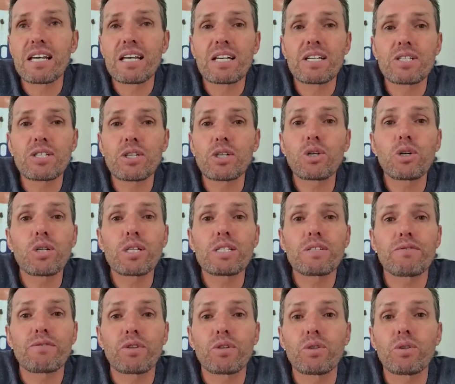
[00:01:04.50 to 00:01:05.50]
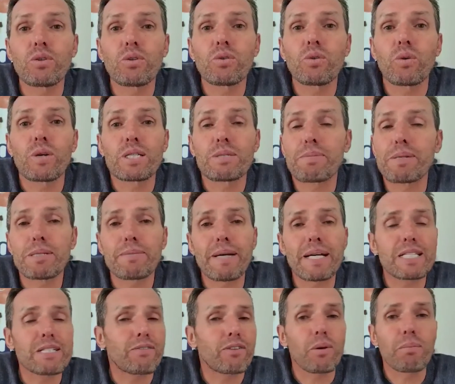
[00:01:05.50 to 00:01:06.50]
skewed his view or his
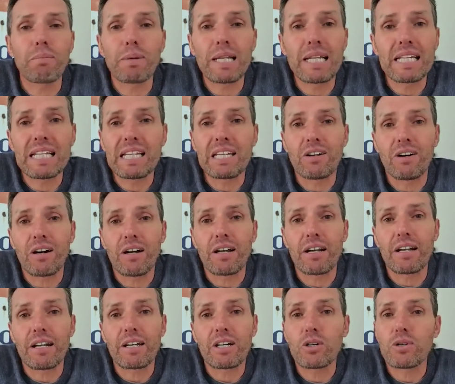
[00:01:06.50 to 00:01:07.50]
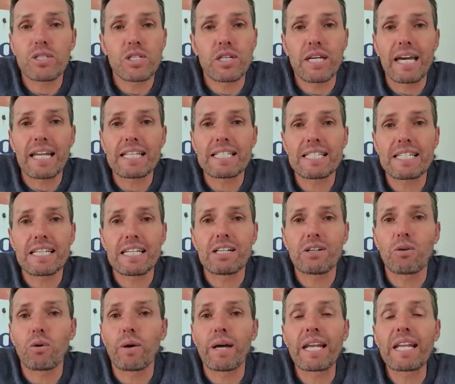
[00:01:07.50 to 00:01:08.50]
perspective completely on Christianity
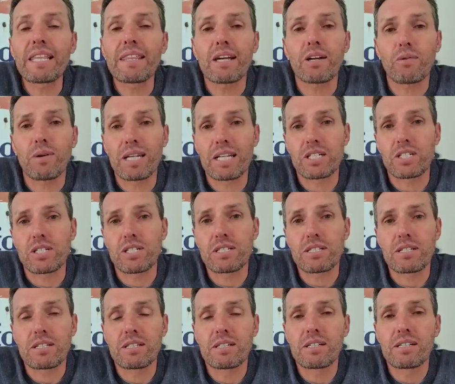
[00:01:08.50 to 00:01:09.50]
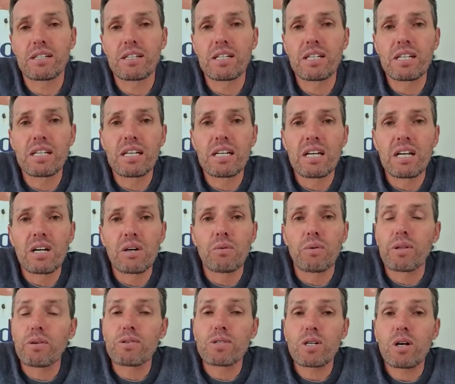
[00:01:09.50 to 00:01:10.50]
or anything religious.
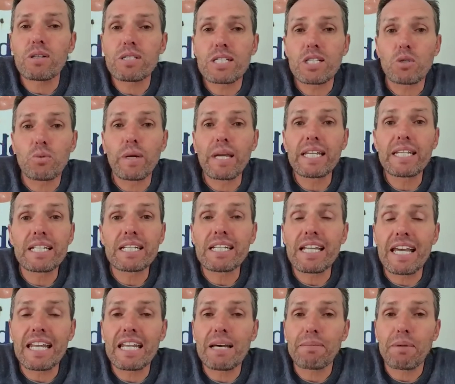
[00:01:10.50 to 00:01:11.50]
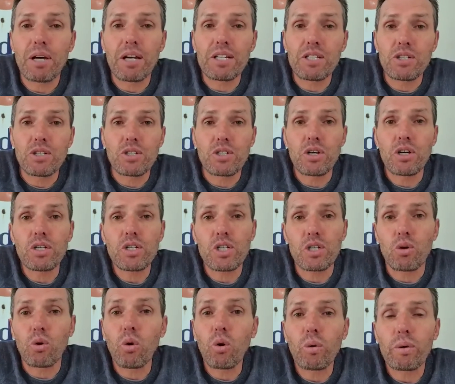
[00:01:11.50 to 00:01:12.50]
With the result is we didn't end up going to church at
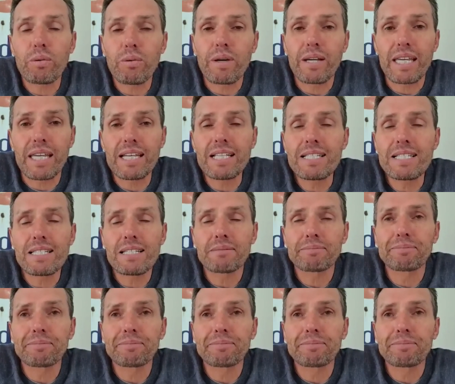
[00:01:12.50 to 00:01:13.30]
all when we were kids.